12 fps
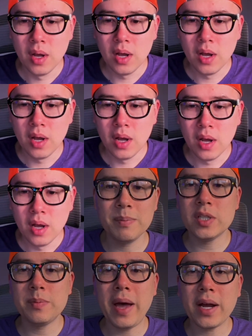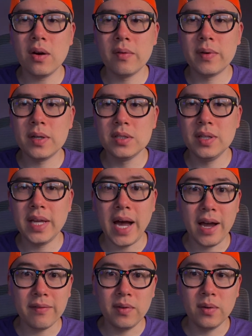once you switch back over to the
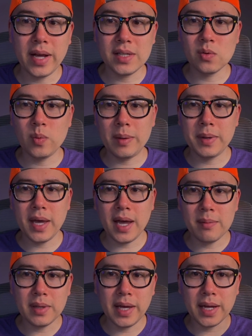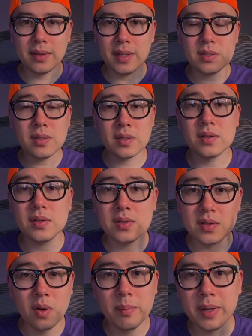iPhone as a webcam, like this looks
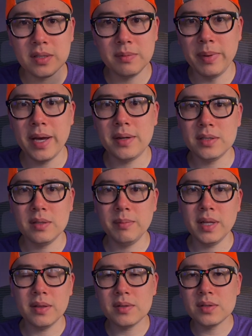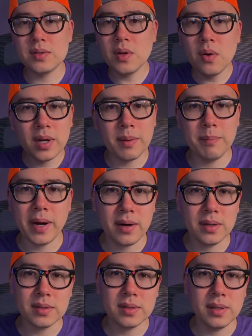so much better to me. There's no
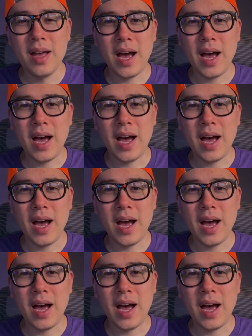comparison.